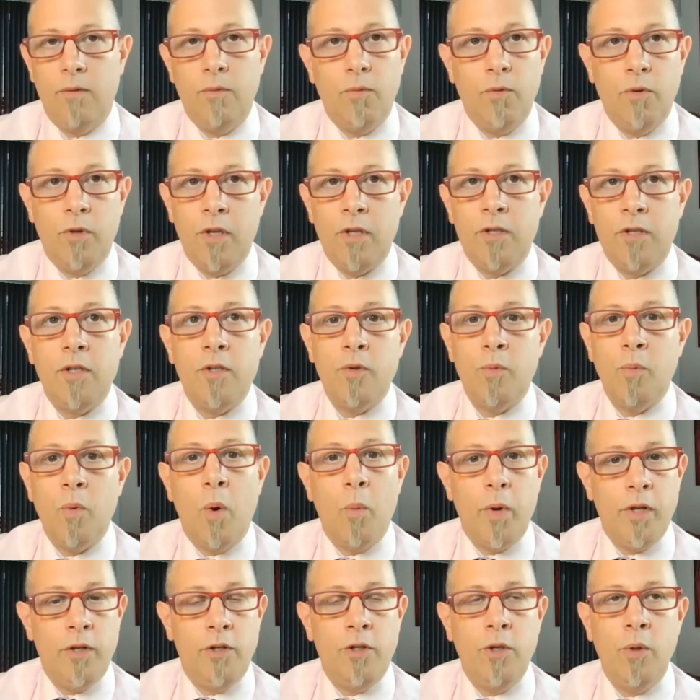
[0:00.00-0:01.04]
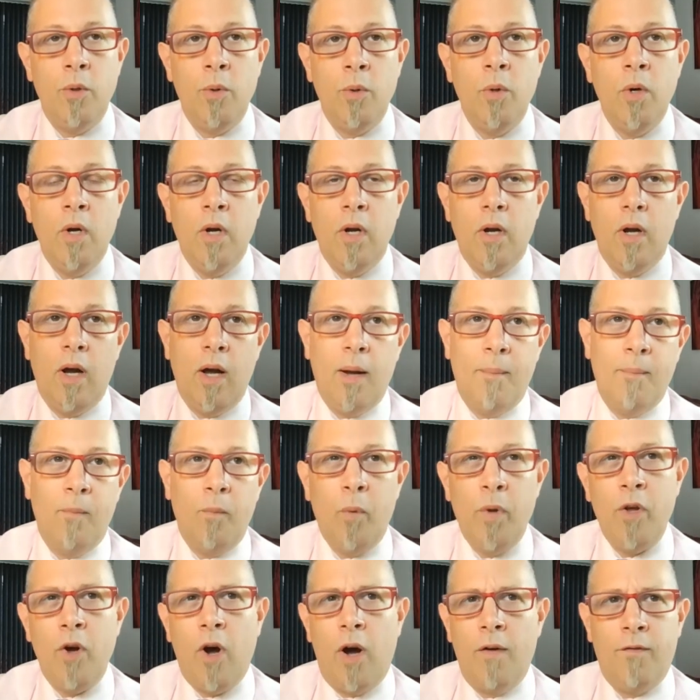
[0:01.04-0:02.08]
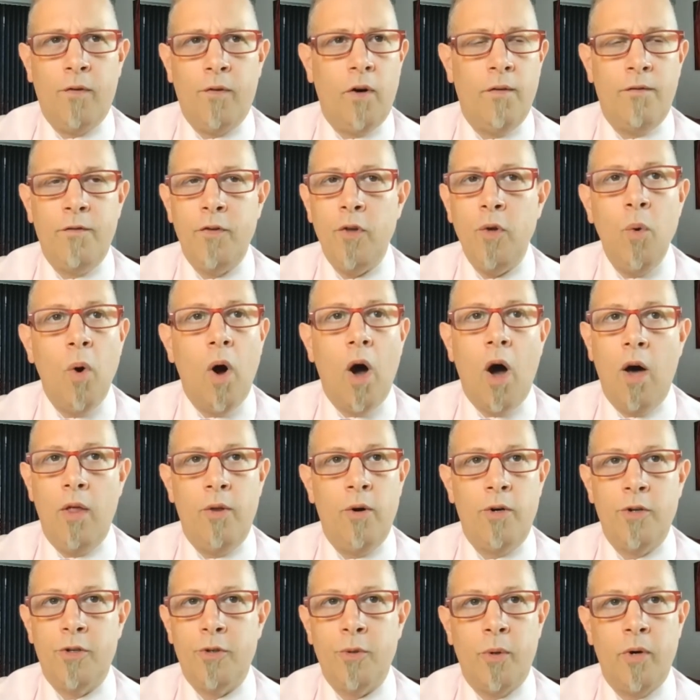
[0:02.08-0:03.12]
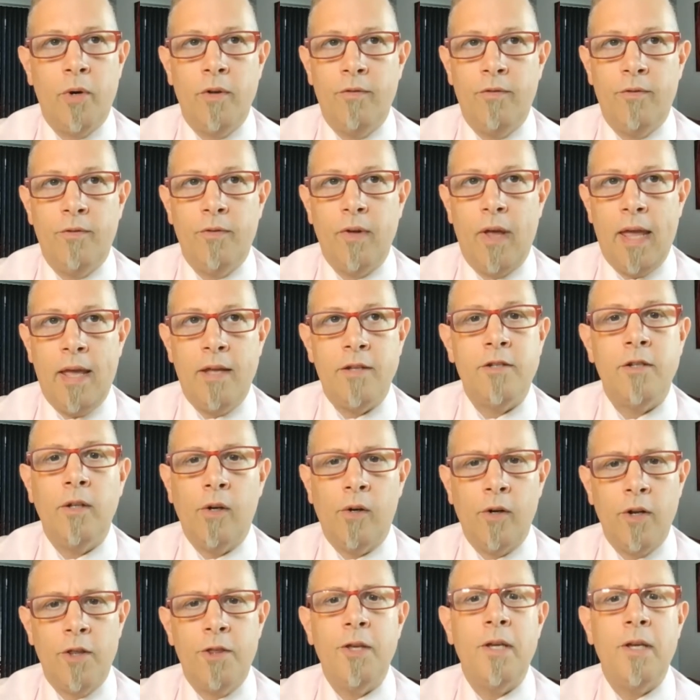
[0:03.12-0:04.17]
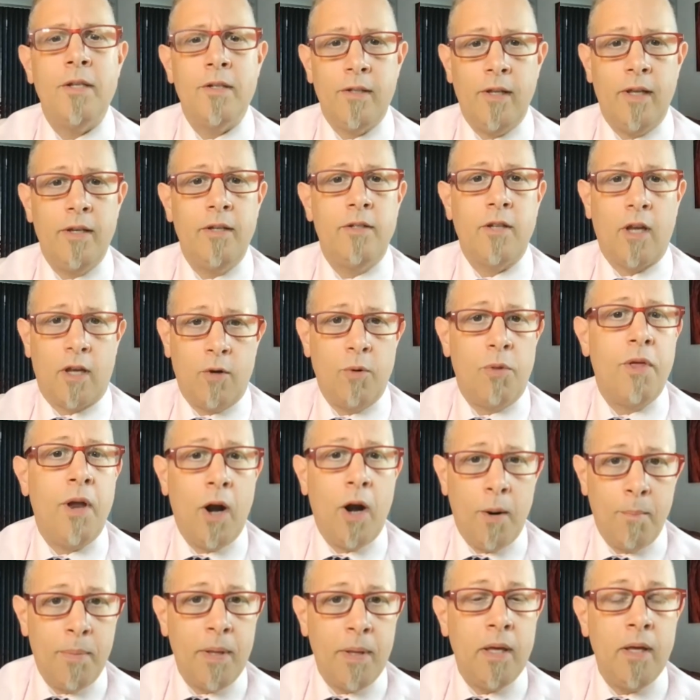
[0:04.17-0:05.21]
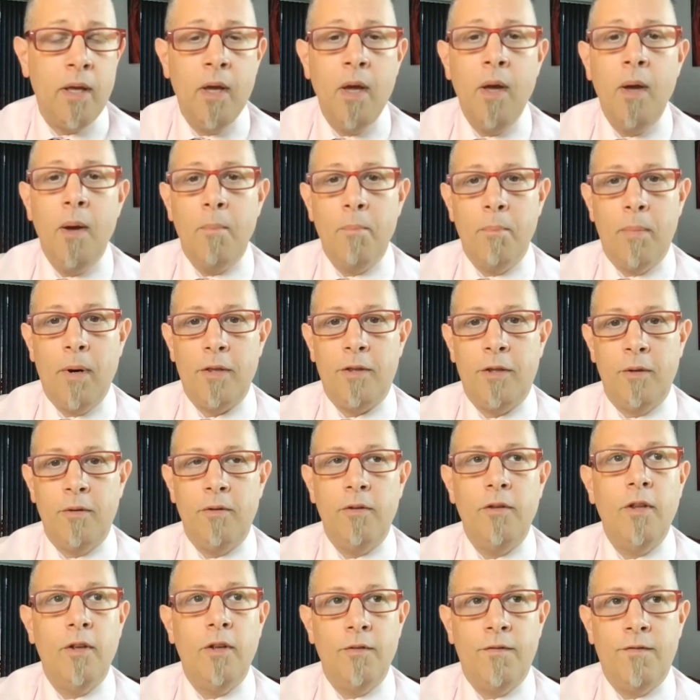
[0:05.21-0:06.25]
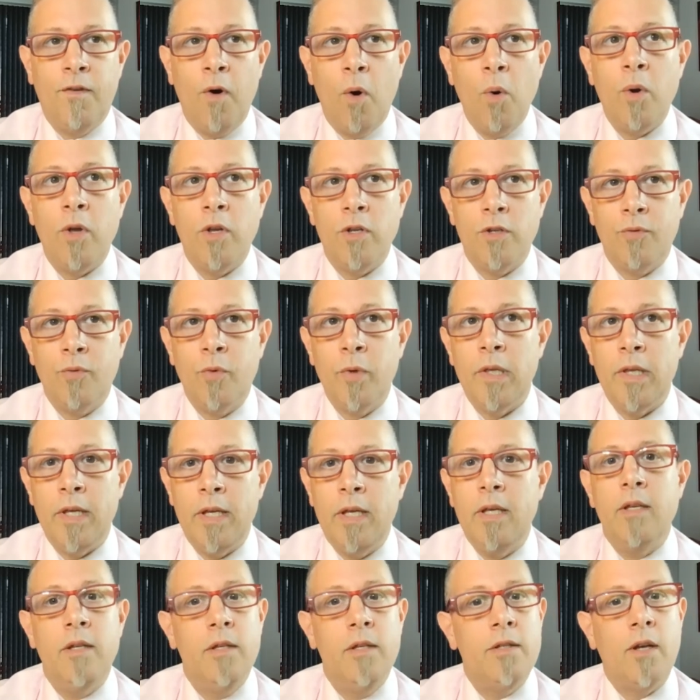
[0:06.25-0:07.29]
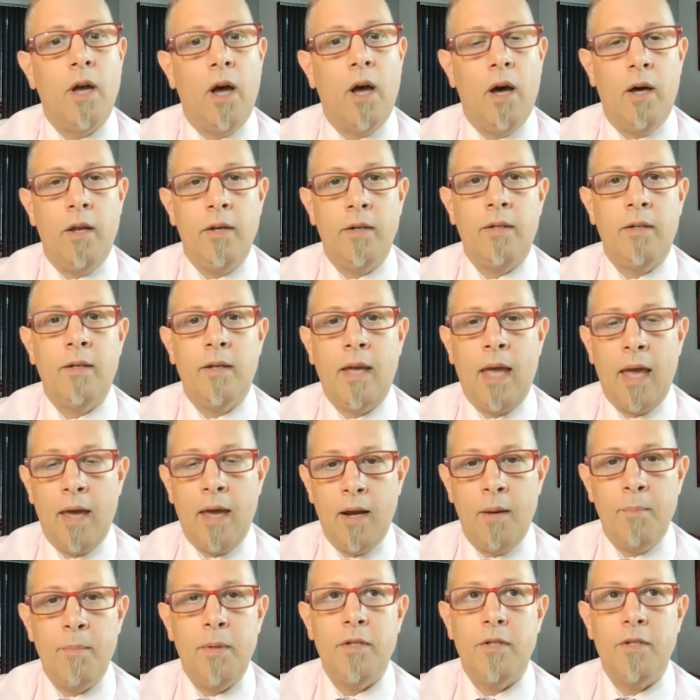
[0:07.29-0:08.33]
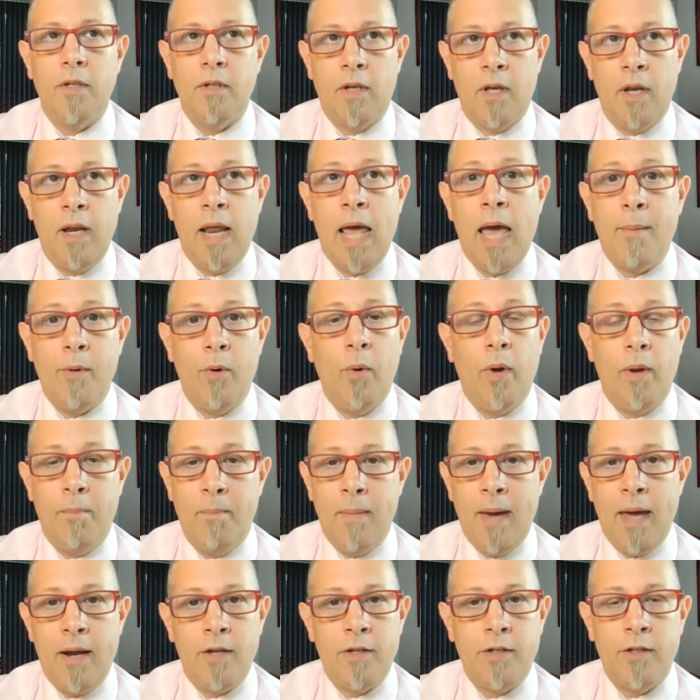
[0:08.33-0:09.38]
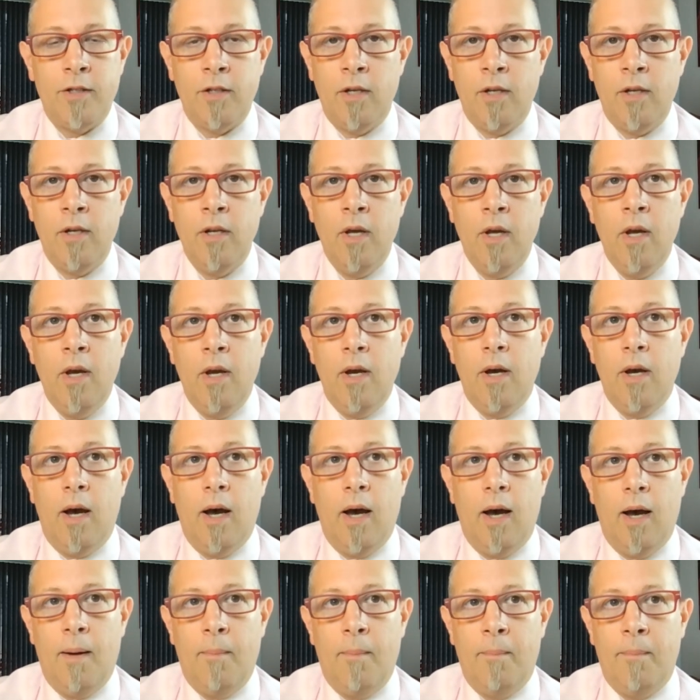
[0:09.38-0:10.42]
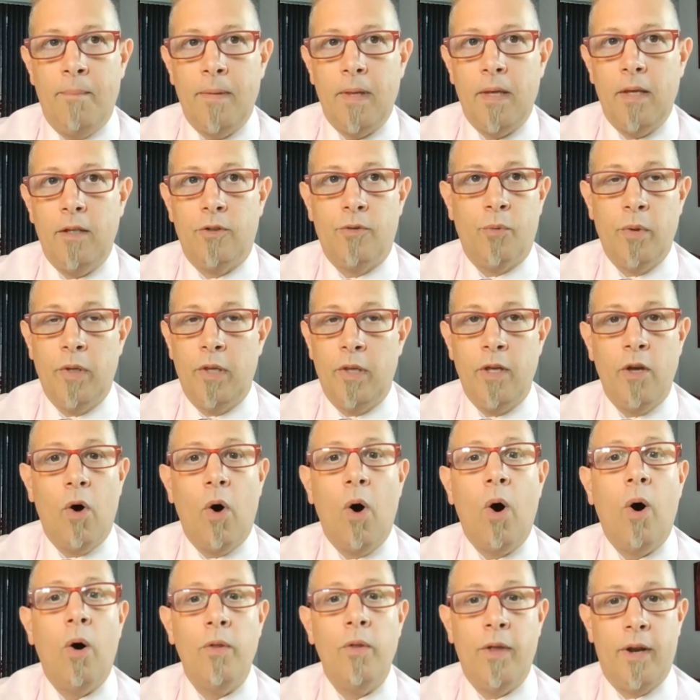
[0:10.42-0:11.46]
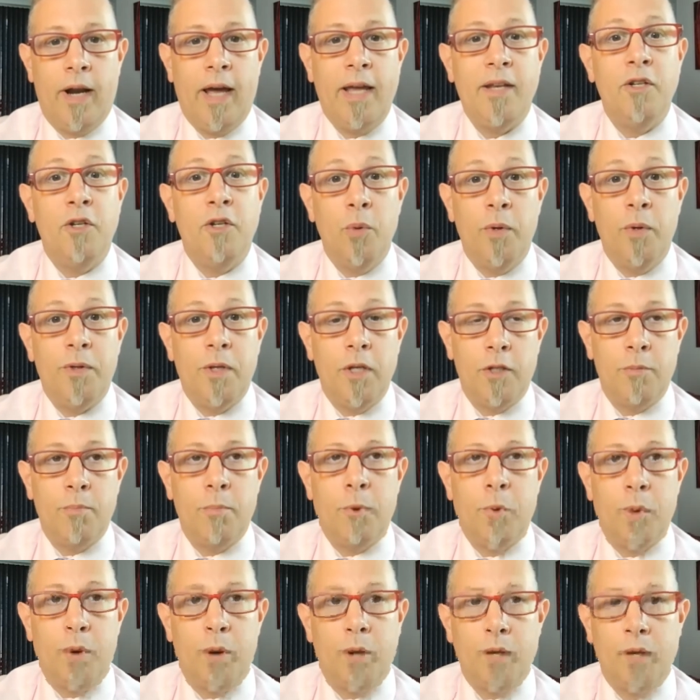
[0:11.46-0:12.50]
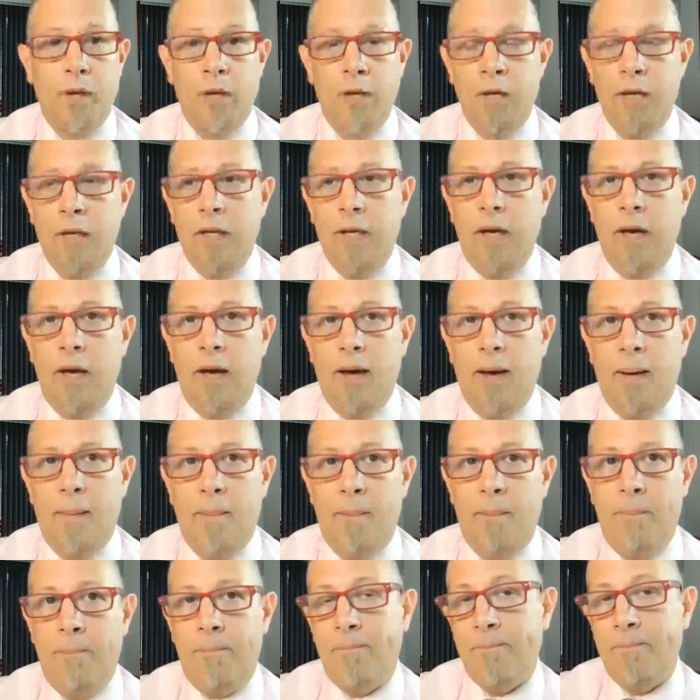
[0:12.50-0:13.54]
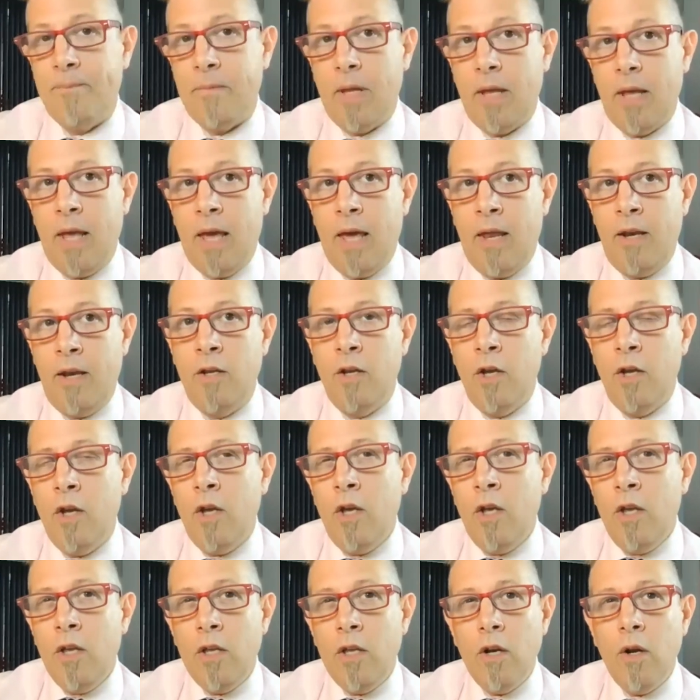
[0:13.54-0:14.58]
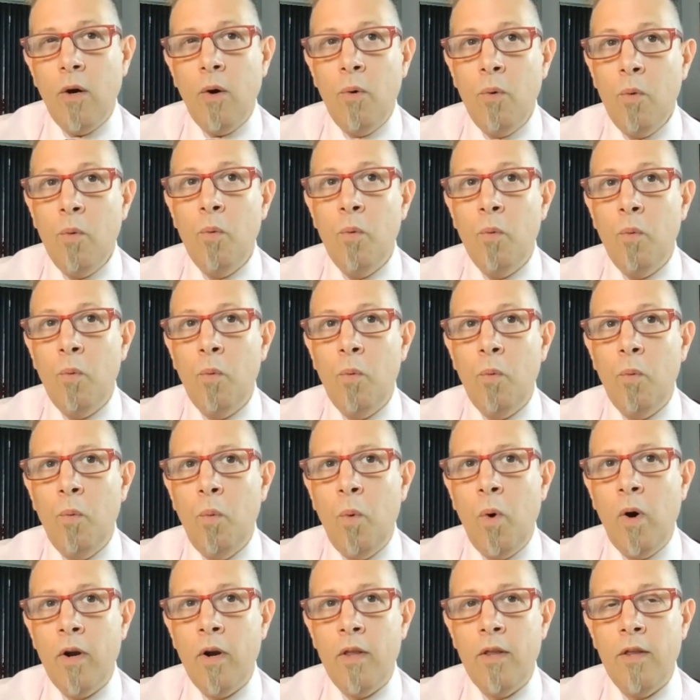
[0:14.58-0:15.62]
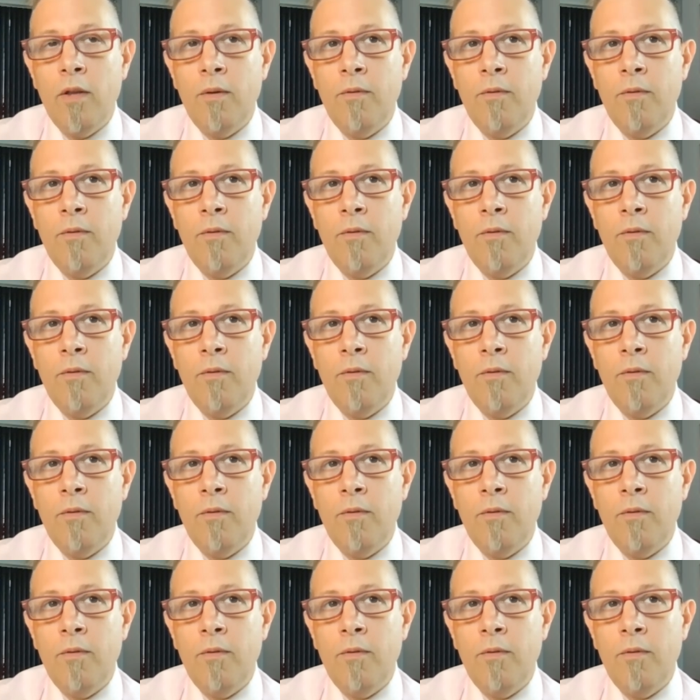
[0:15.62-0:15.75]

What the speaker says: this is what we do. We offer a few other sort of ancillary things like psychotherapy, but the focus really is on cannabis and cannabinoid medicine. It's really all that I do at this point. And one of the